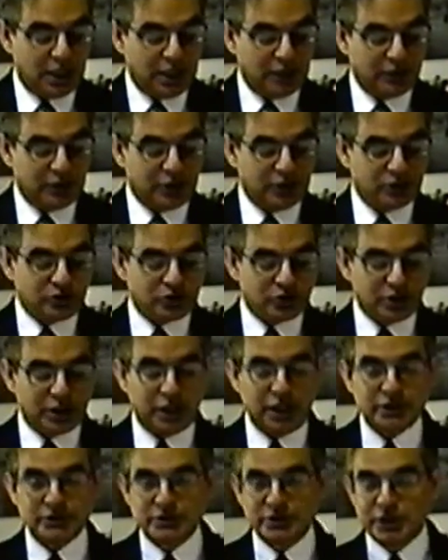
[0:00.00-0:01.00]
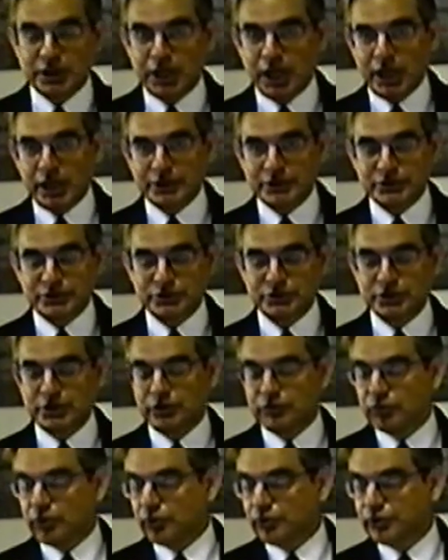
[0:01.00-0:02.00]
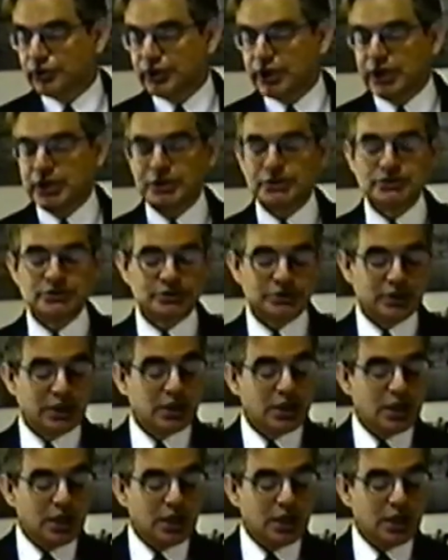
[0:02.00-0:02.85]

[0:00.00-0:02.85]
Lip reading: and they cast lots, they roll dice,